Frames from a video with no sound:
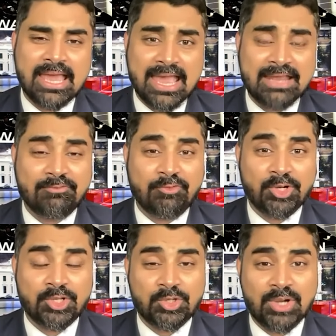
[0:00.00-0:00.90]
and for
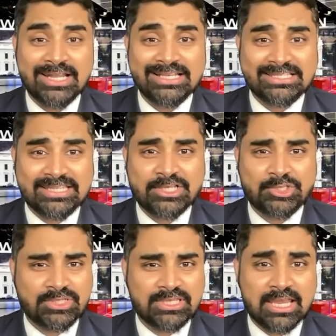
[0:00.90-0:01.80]
the United States
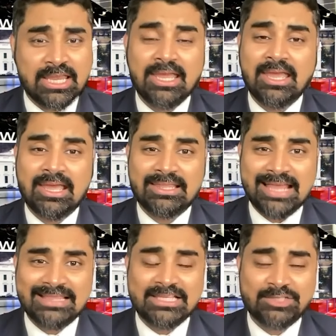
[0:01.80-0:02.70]
to say
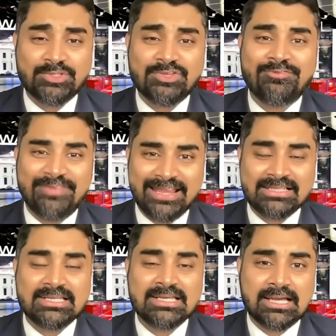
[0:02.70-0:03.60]
that this was a
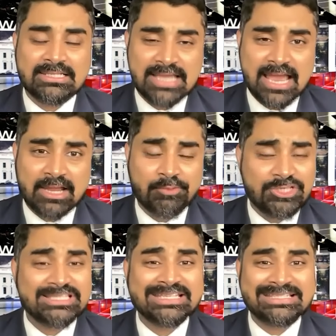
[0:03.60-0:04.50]
failed attack,
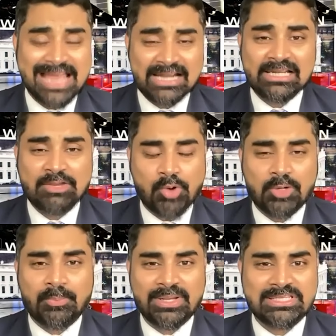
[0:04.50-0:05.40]
which is exactly
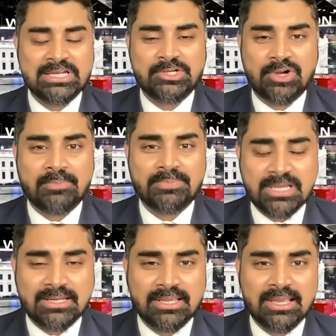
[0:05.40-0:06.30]
what President Trump
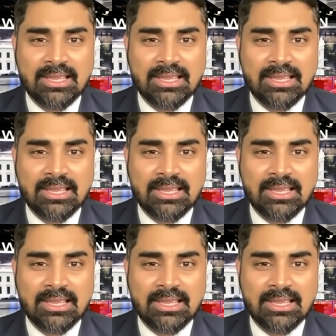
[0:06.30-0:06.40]
did.